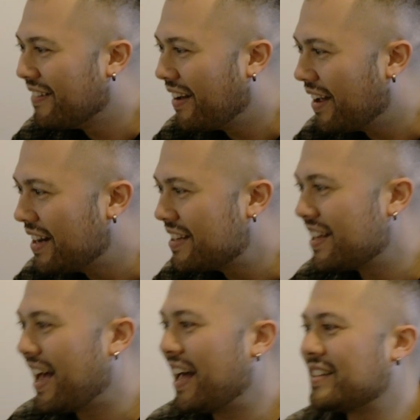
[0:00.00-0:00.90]
at least
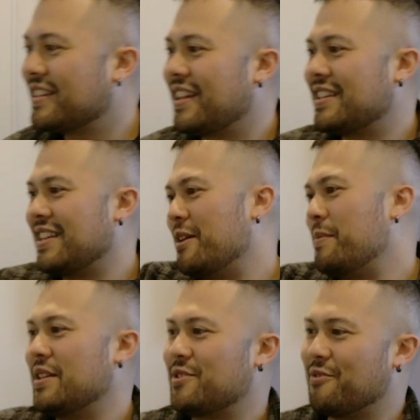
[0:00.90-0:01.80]
it adds there's a little
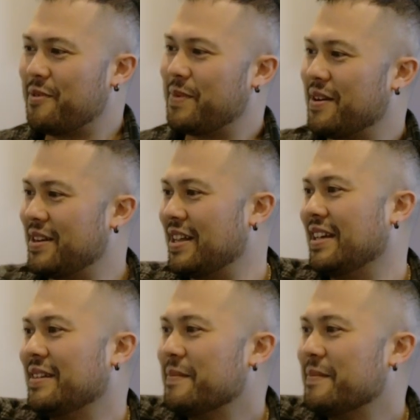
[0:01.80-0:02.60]
bit of story behind it.